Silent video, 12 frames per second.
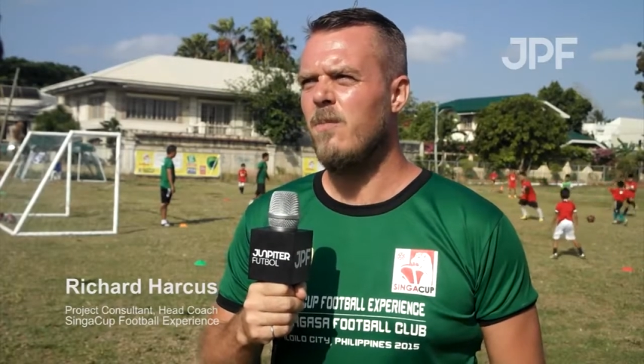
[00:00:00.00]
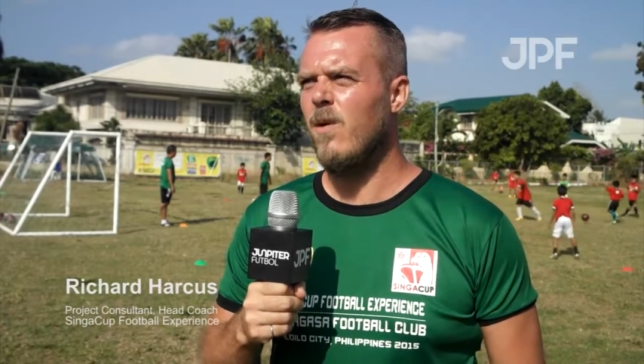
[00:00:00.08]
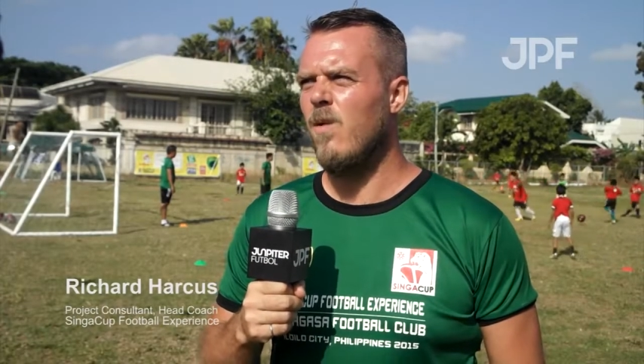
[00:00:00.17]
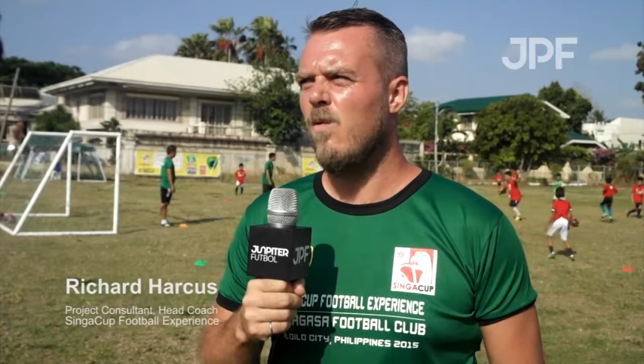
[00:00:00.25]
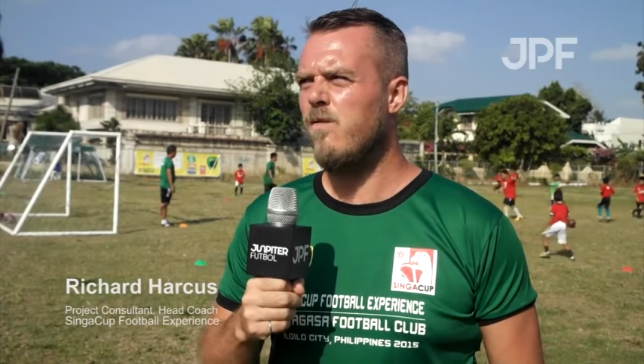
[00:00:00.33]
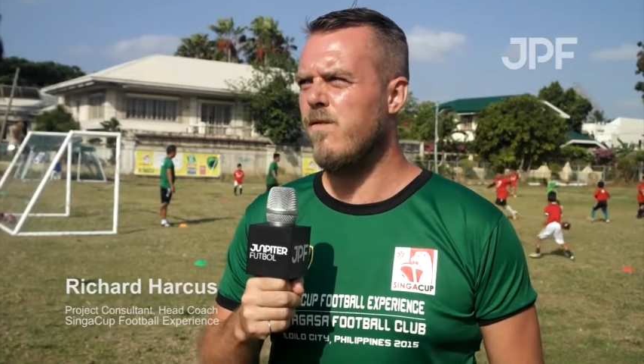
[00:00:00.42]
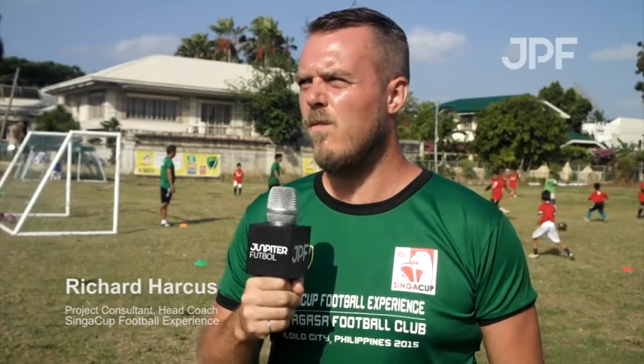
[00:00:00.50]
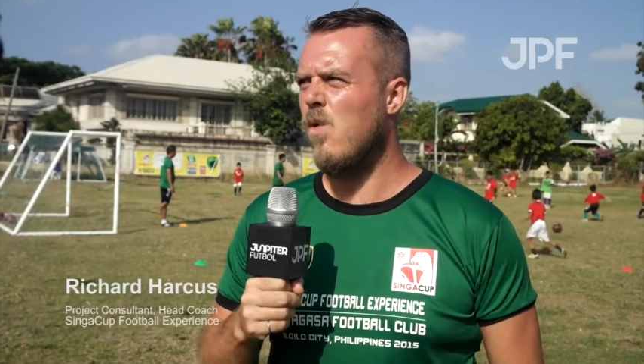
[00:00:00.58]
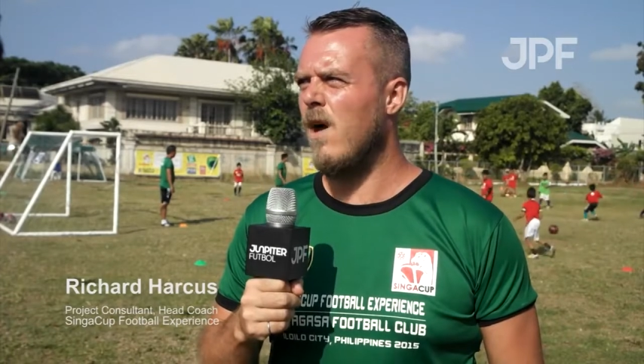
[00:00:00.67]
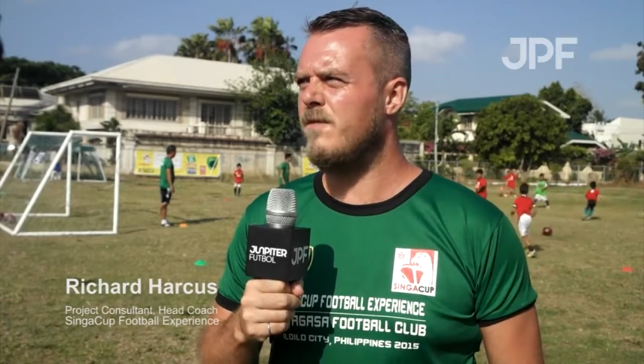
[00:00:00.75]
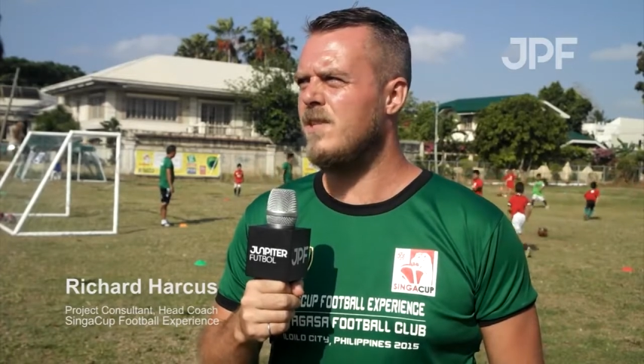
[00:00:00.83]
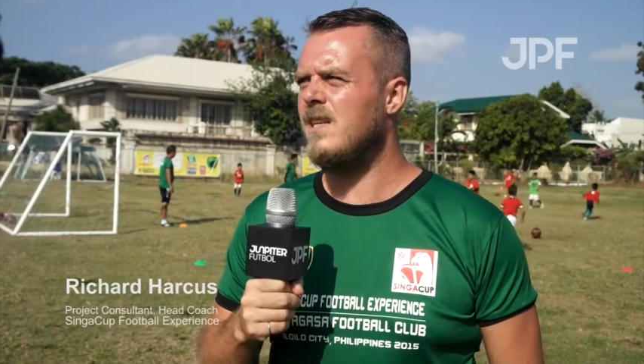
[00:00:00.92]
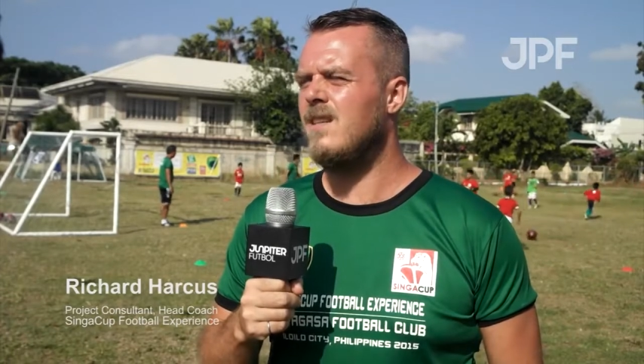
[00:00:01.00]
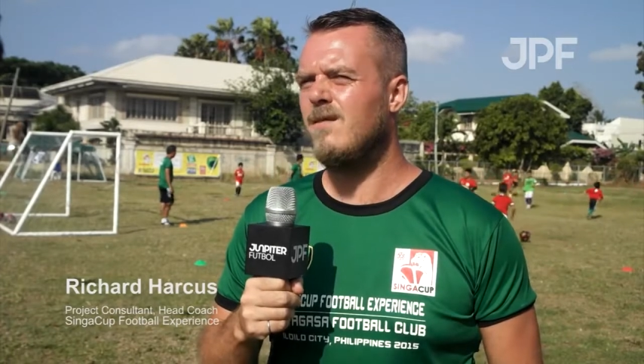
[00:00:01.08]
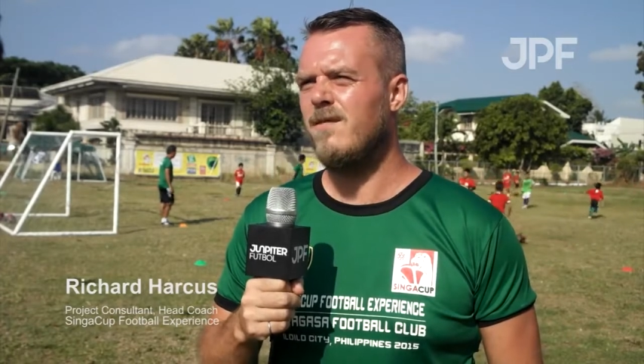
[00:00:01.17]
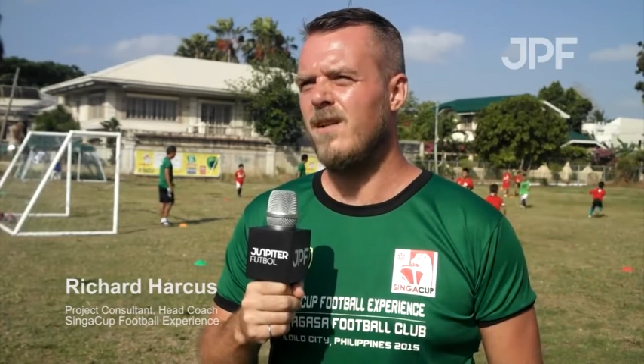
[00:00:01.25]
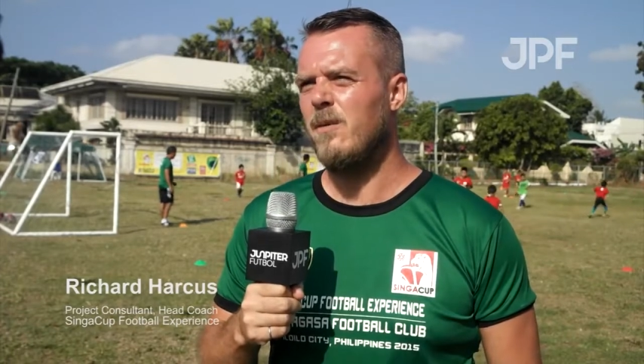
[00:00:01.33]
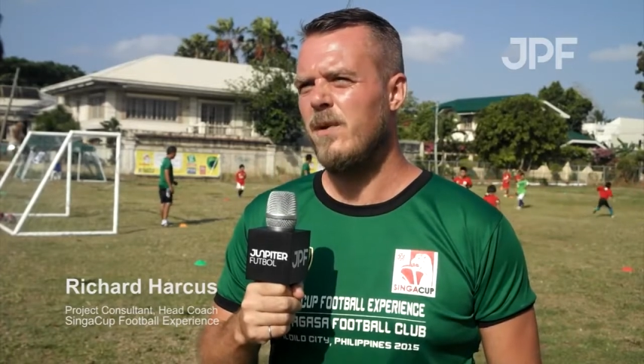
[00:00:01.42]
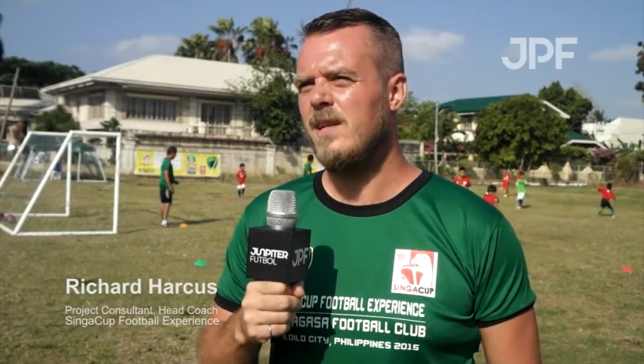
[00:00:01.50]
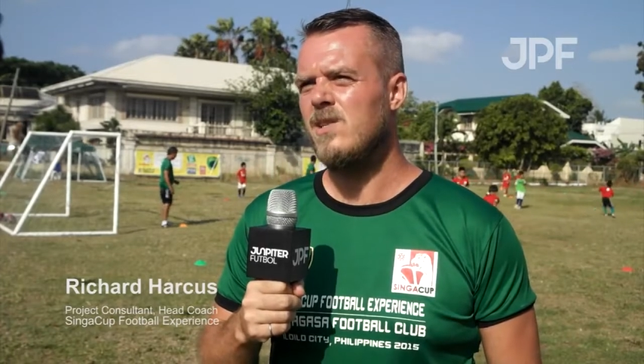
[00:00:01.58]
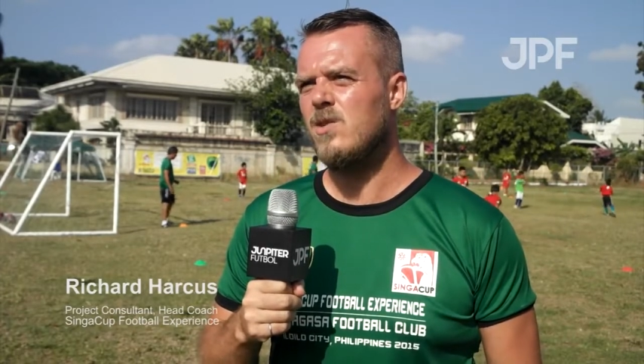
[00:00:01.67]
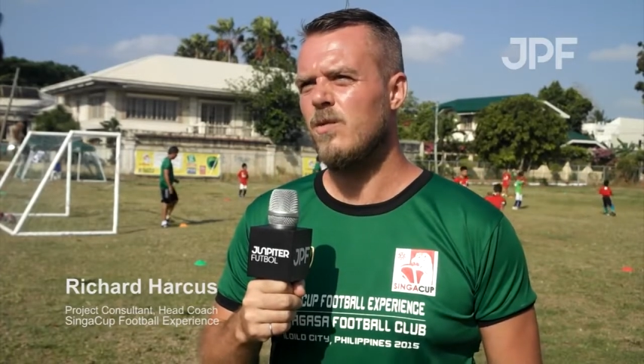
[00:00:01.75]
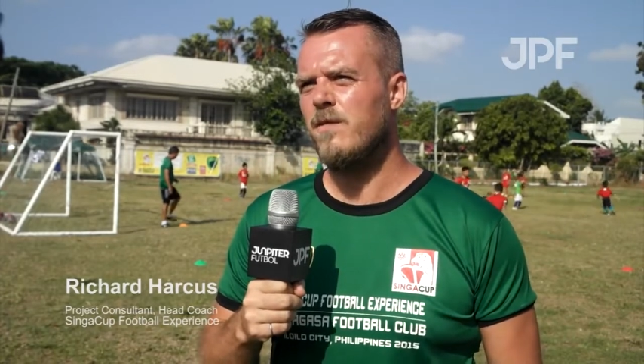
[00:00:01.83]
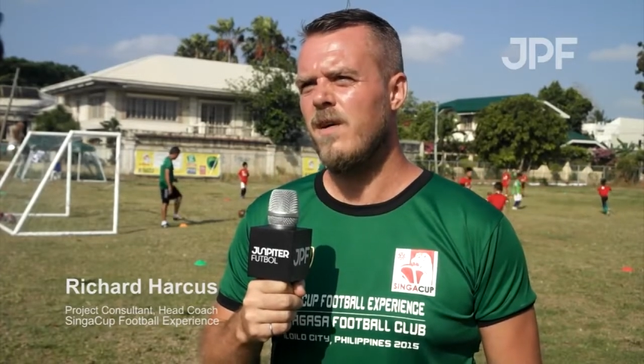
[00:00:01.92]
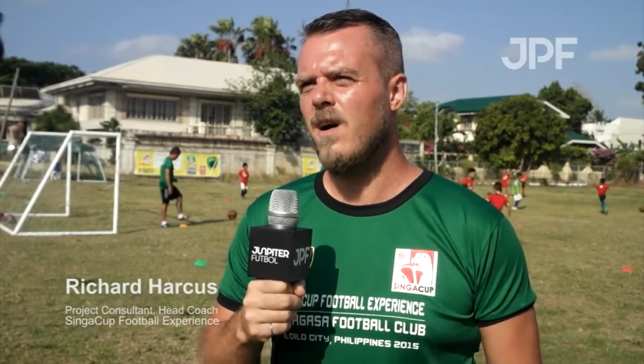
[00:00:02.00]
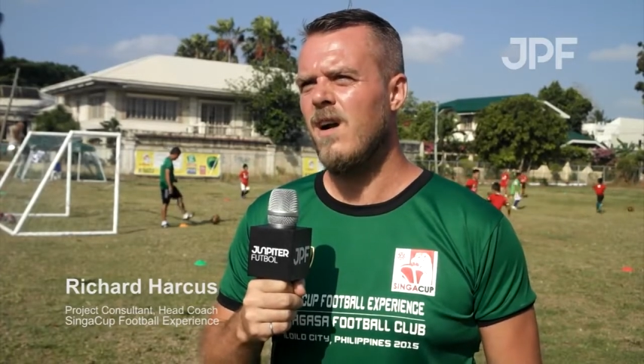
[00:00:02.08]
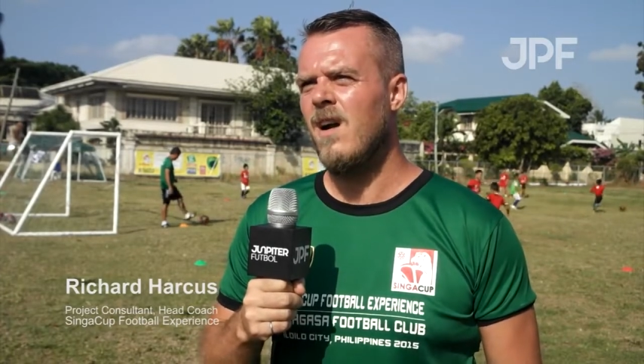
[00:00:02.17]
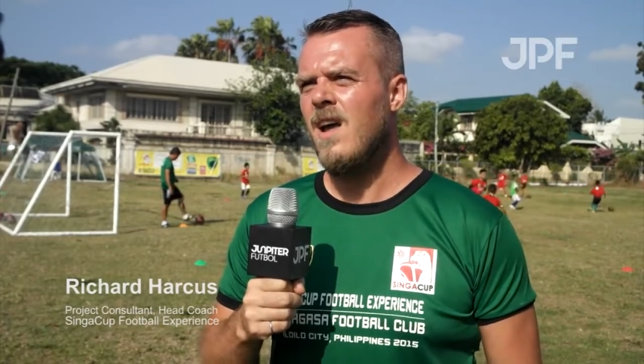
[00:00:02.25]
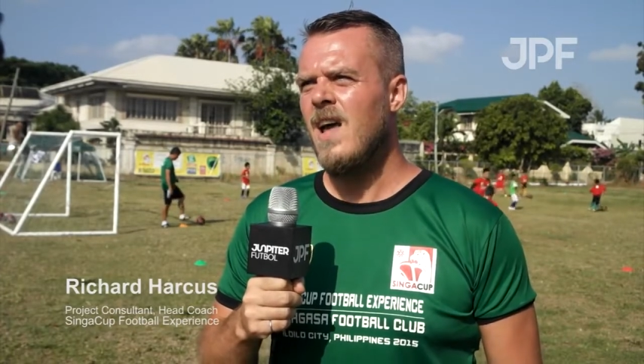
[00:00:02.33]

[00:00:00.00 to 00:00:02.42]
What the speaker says: but from what I've seen in the Philippines so far,